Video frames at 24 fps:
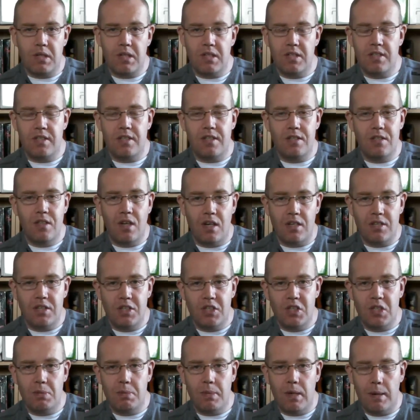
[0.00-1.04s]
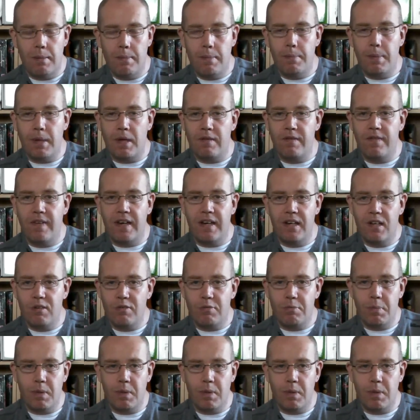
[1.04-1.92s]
because it's not a system that I'm a big fan of.